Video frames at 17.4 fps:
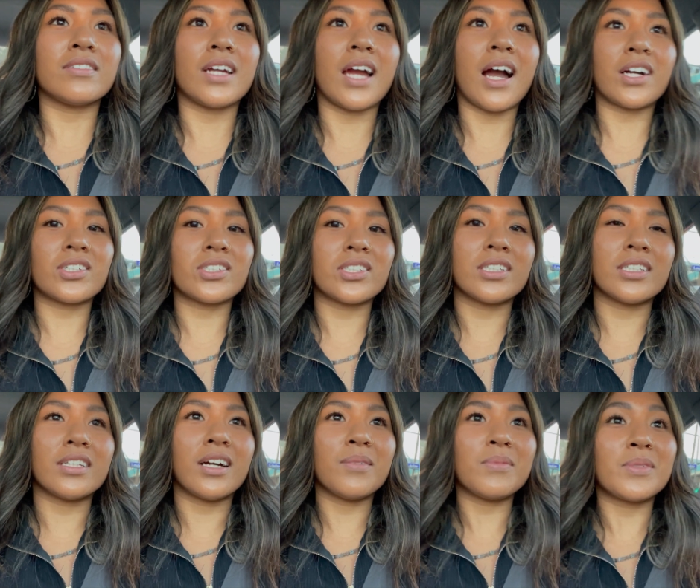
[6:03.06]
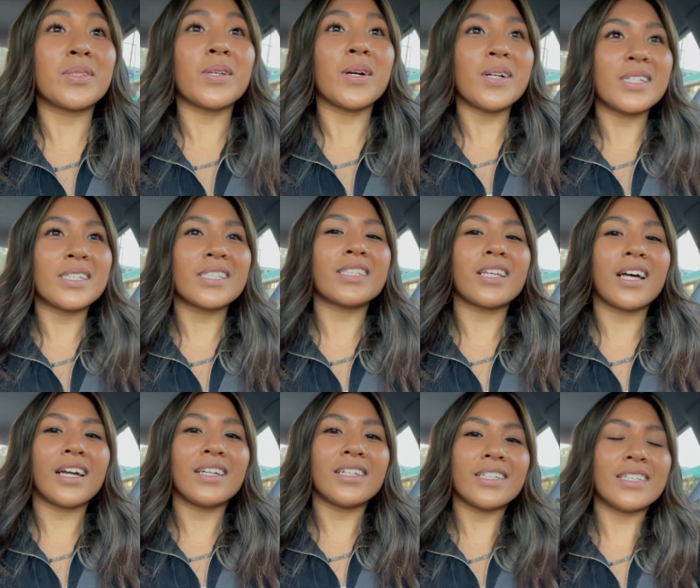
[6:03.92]
reaction I'm so
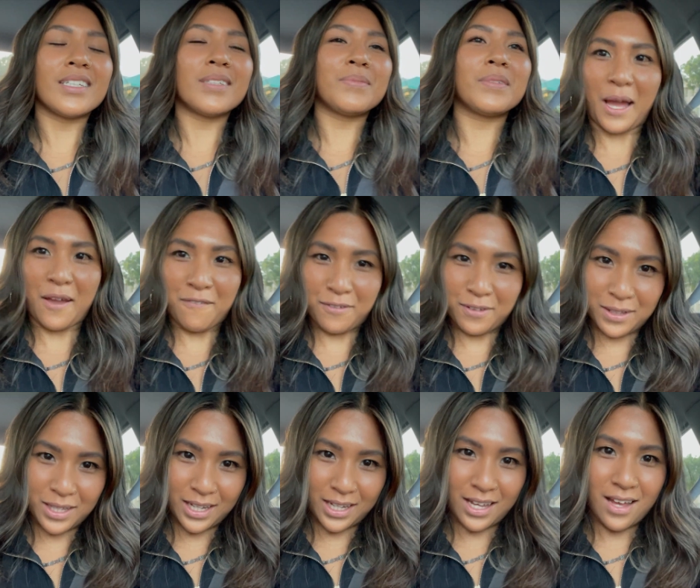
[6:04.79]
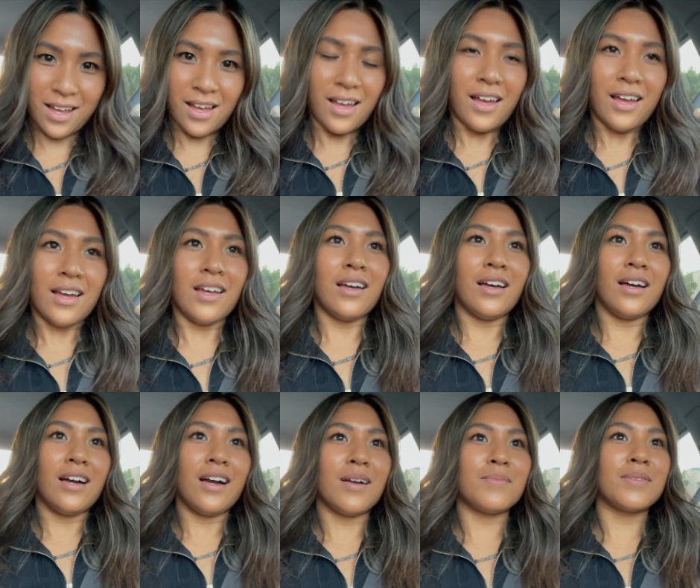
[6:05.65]
excited but I feel like
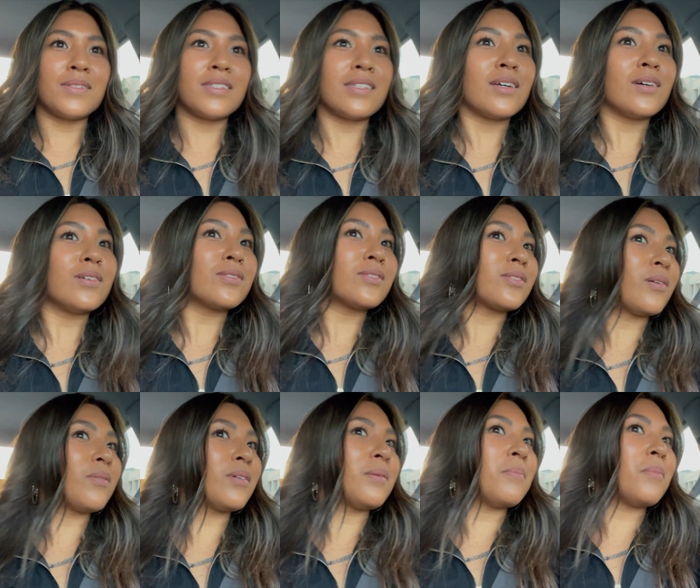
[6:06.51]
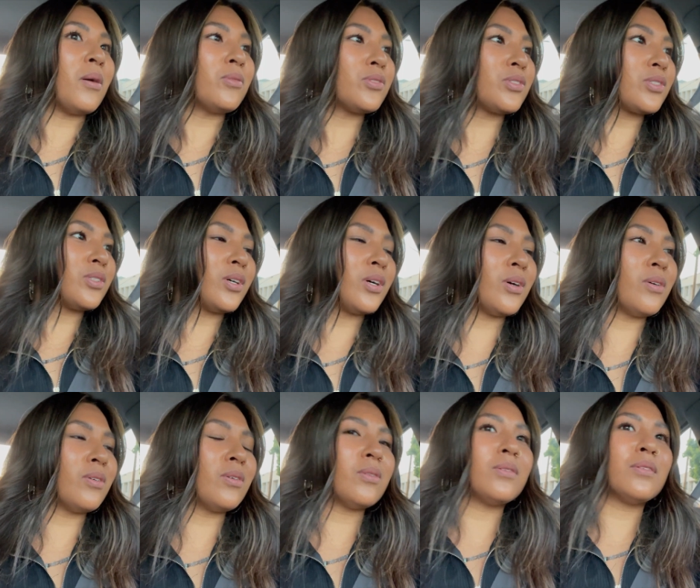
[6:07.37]
I'm still so
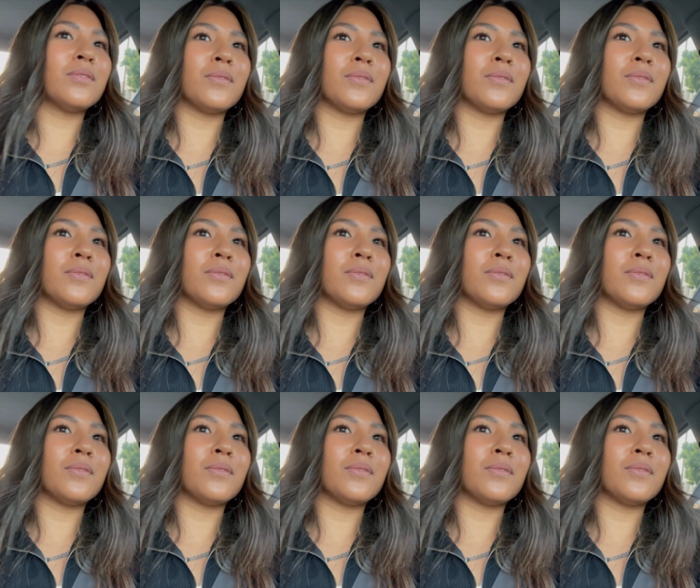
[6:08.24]
emotional